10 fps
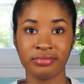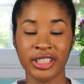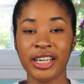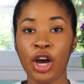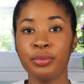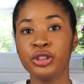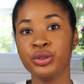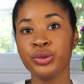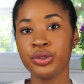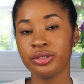It helps
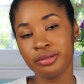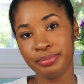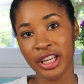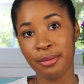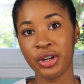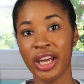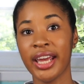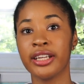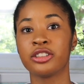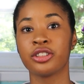you be able to
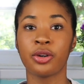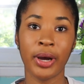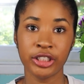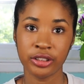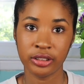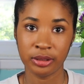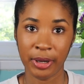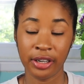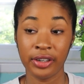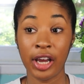answer questions
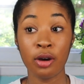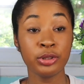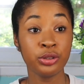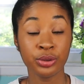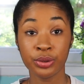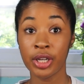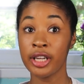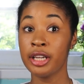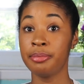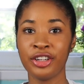better. It helps you
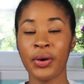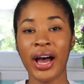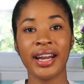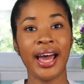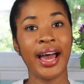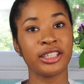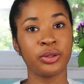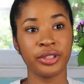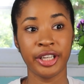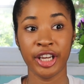know how to act
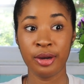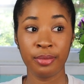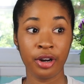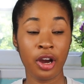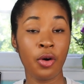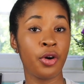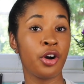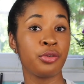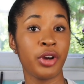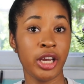on camera or
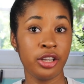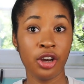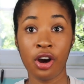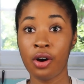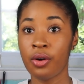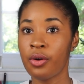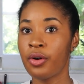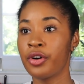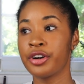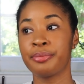on radio
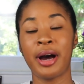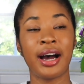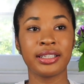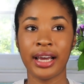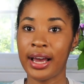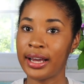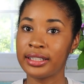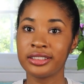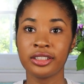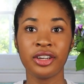or on
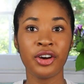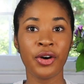podcasts